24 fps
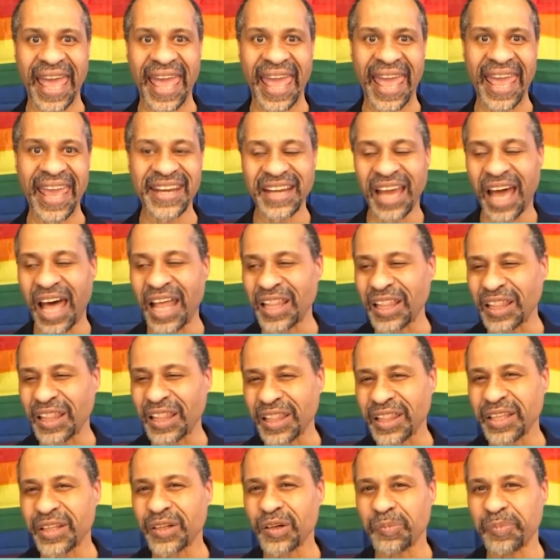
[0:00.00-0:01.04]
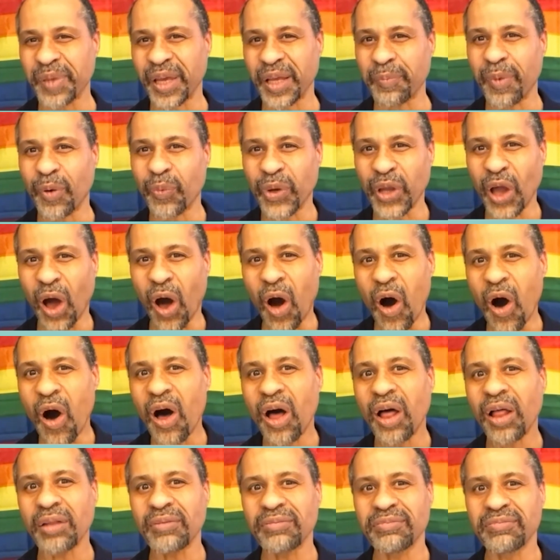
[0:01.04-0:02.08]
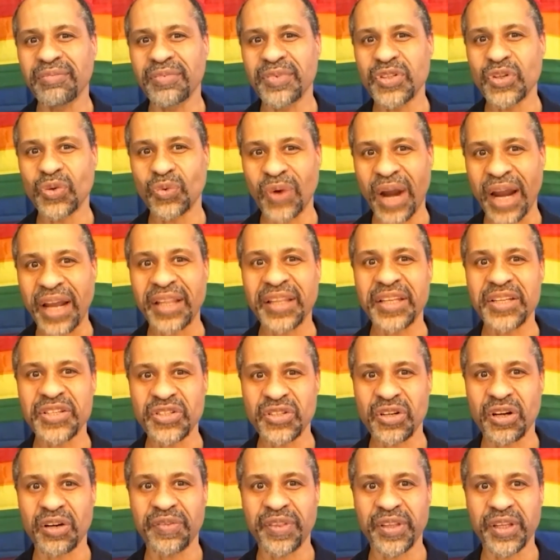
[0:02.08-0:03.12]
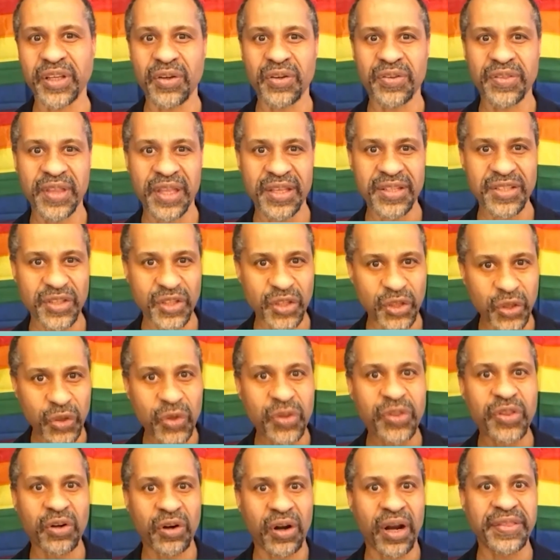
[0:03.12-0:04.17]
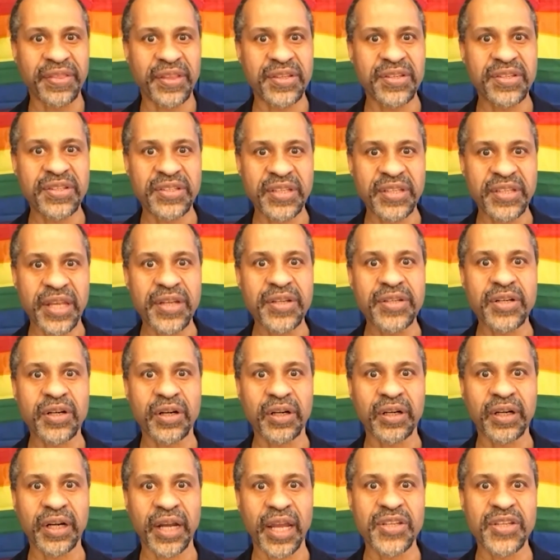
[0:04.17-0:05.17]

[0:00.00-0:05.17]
and a little bit, but we all directly serve the youth as youth are at the center.